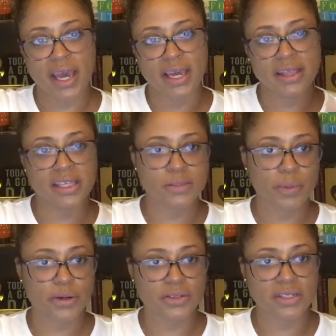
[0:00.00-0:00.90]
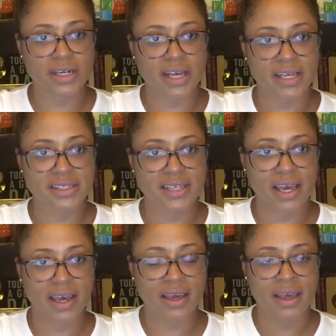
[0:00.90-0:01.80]
day and this person the next
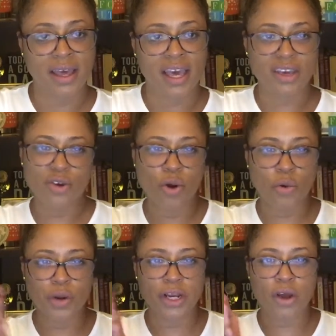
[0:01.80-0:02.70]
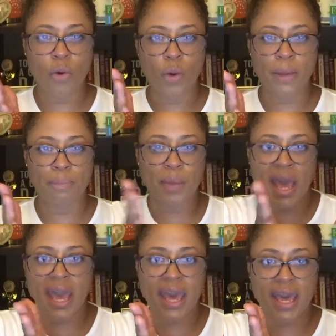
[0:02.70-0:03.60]
day. And you don't really know what
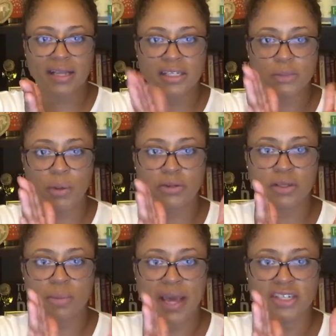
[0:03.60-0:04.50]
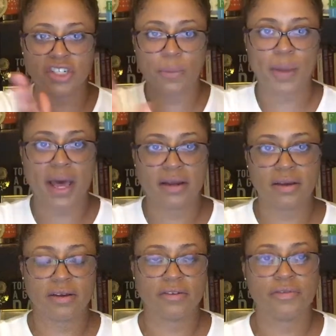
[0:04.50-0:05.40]
bag this person might jump out
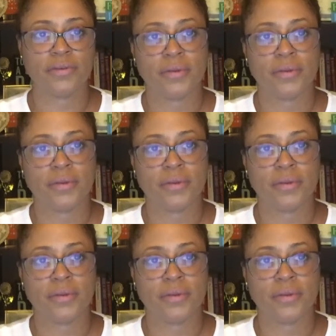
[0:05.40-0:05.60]
of.